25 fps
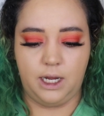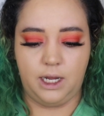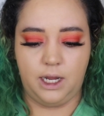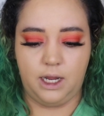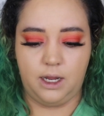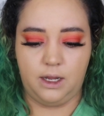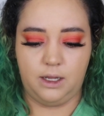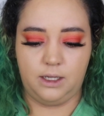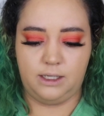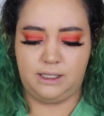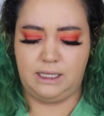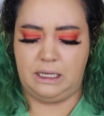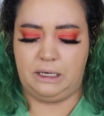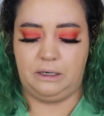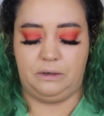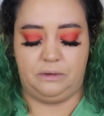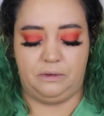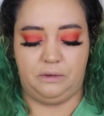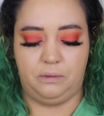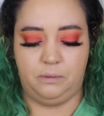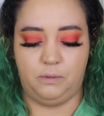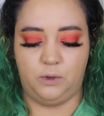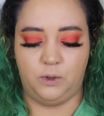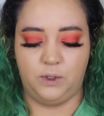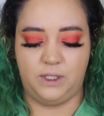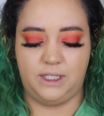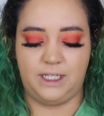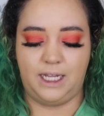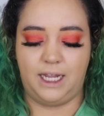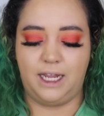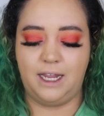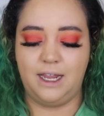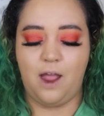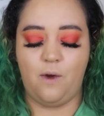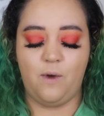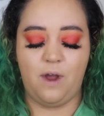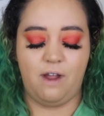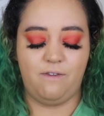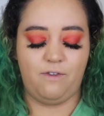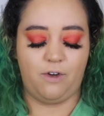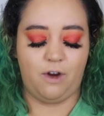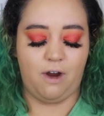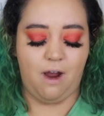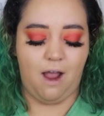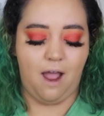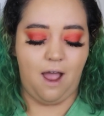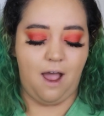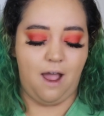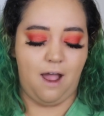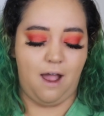I guess. I don't know. We'll see.
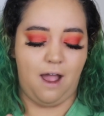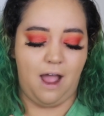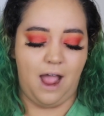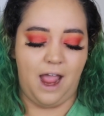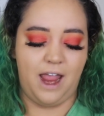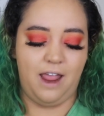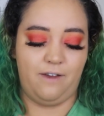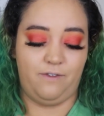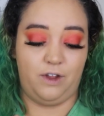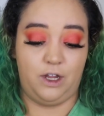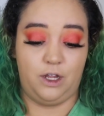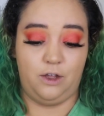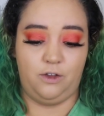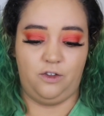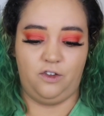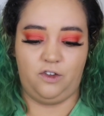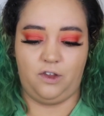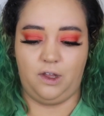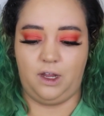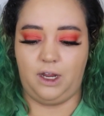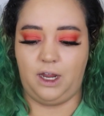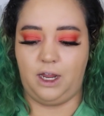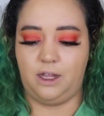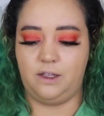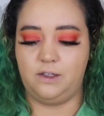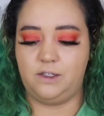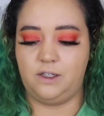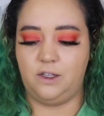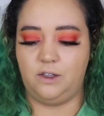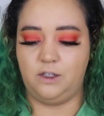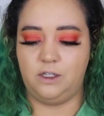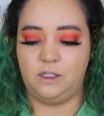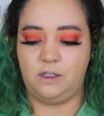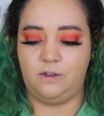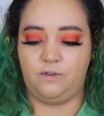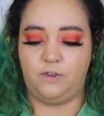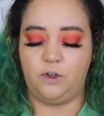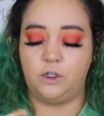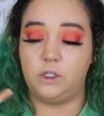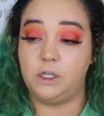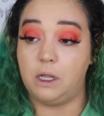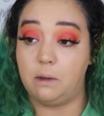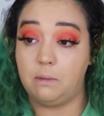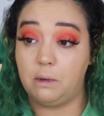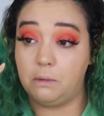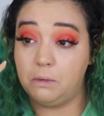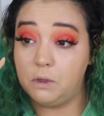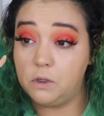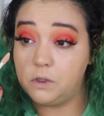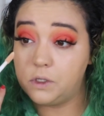However, uh, I haven't used it yet, so it's the first
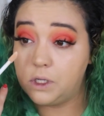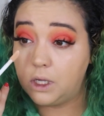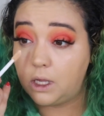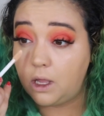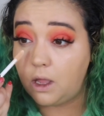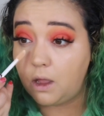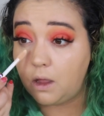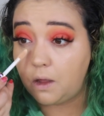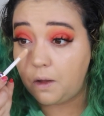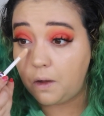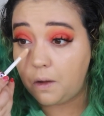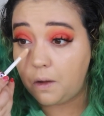time I'm using it.